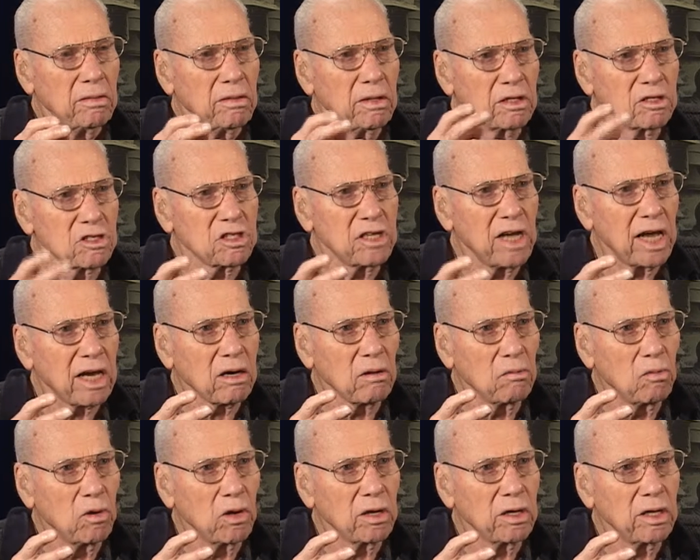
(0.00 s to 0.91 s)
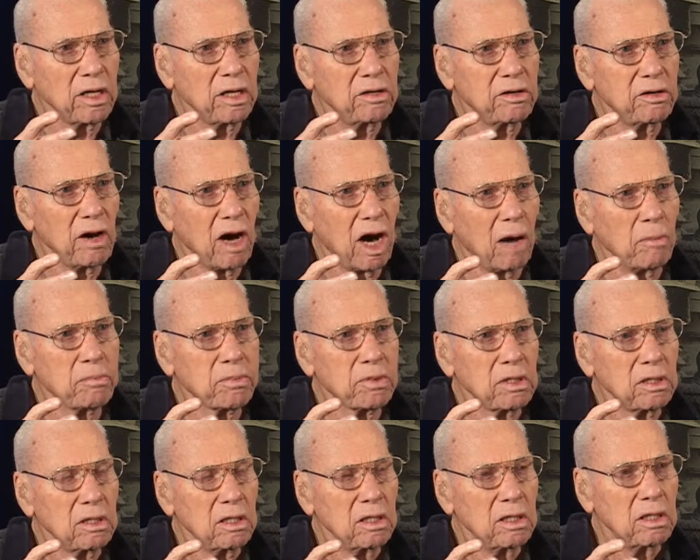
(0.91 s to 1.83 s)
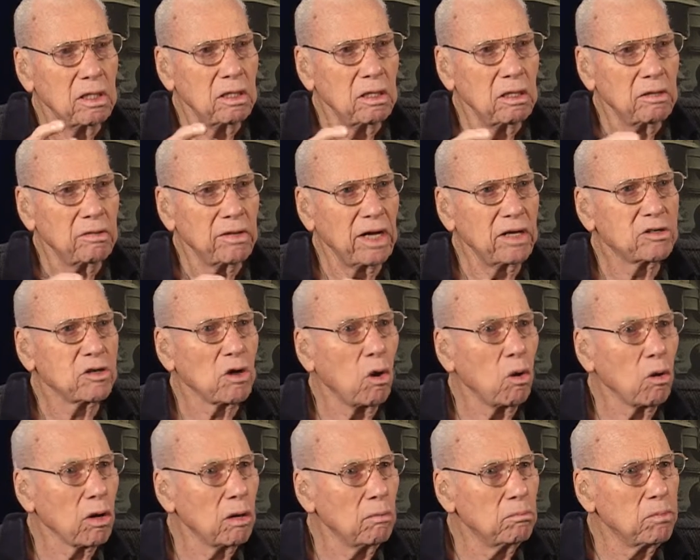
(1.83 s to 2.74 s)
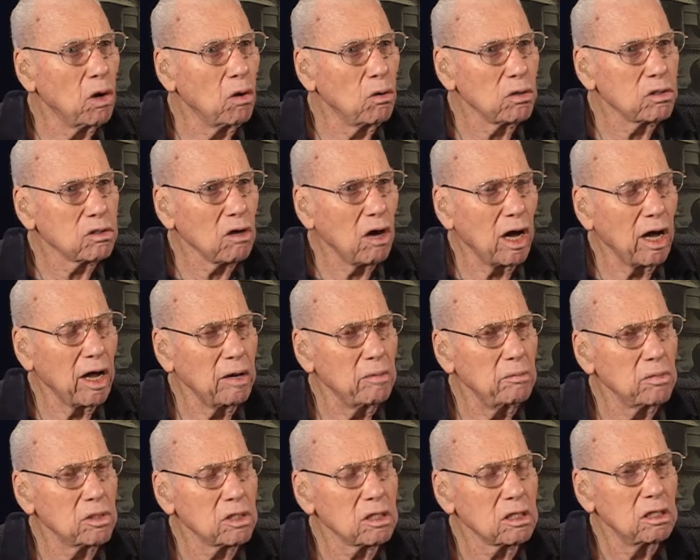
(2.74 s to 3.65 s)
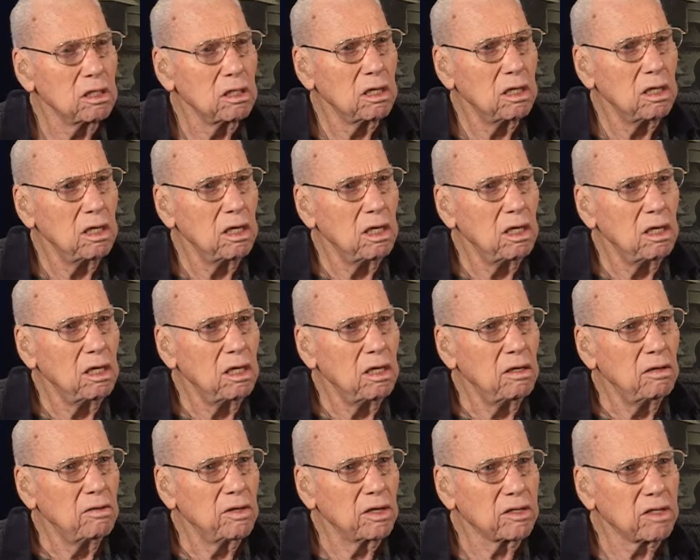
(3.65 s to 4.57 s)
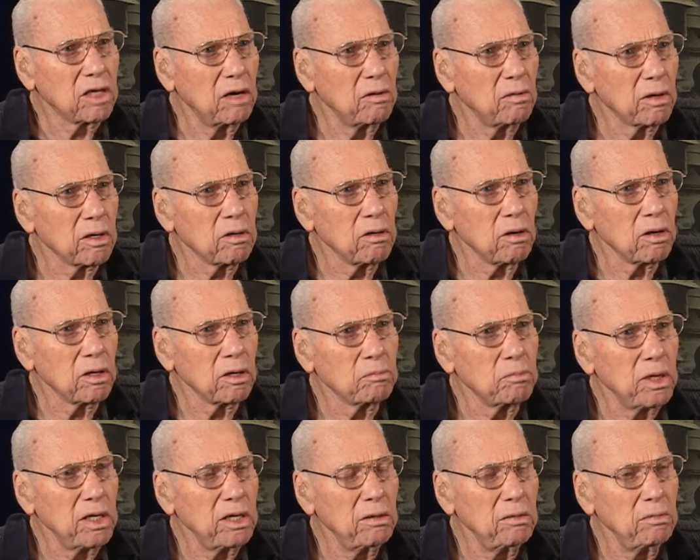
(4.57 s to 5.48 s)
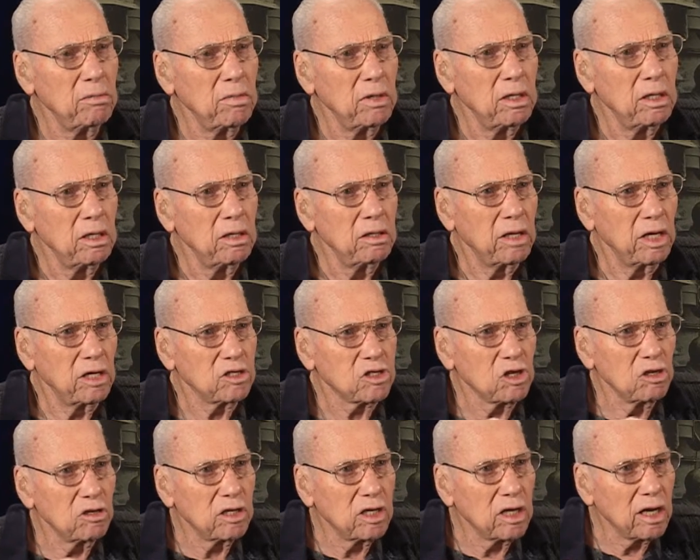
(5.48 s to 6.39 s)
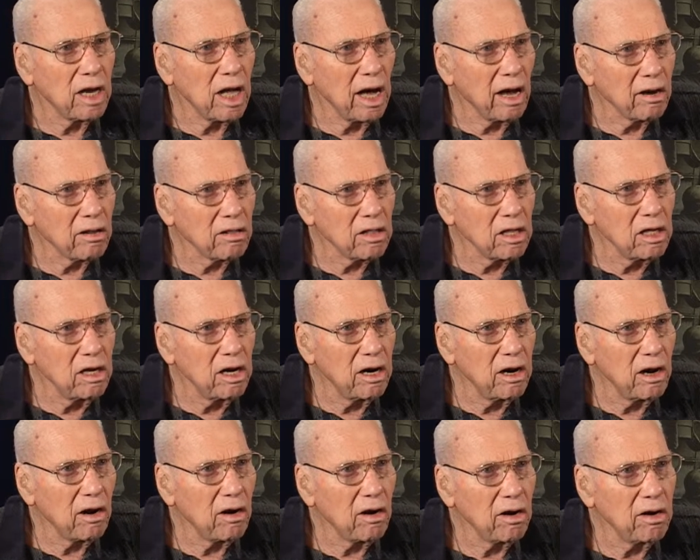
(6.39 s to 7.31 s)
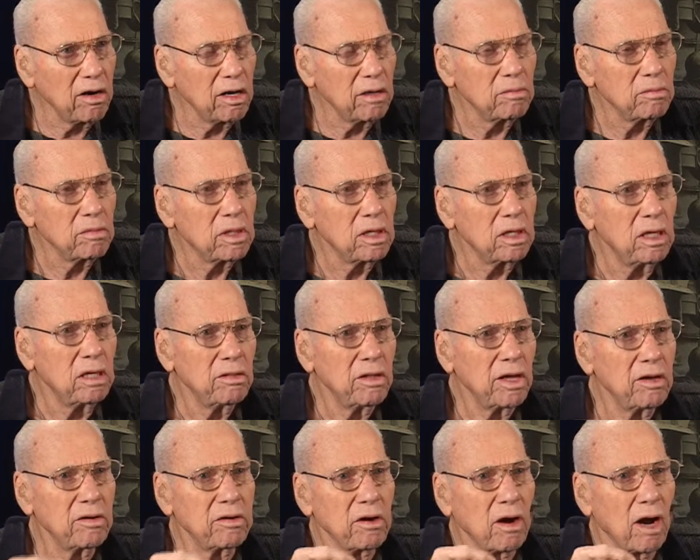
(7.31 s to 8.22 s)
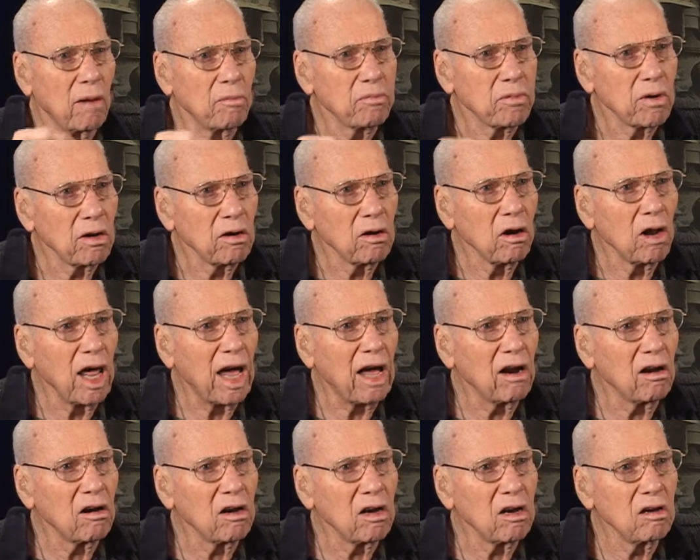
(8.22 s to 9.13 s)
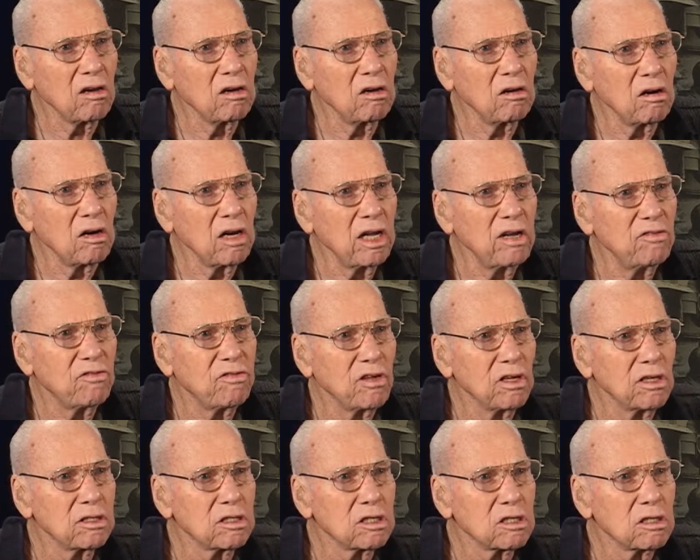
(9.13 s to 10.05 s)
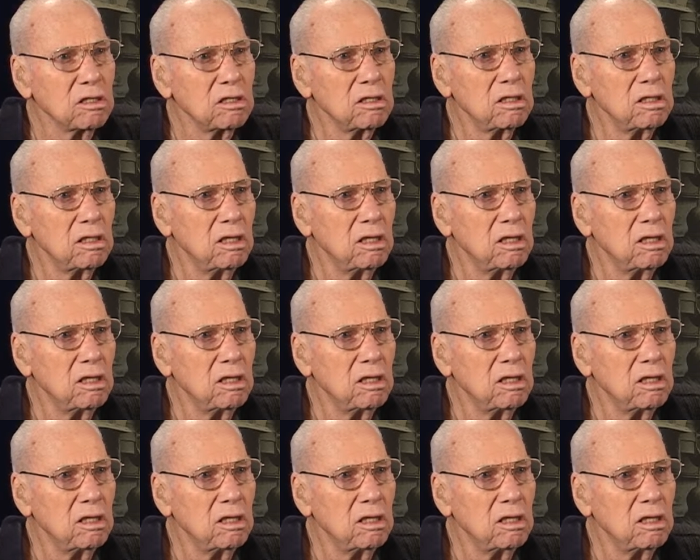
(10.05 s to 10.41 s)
the second one they dropped, they told them both times that they were going to be they should get out of the area. They dropped leaflets,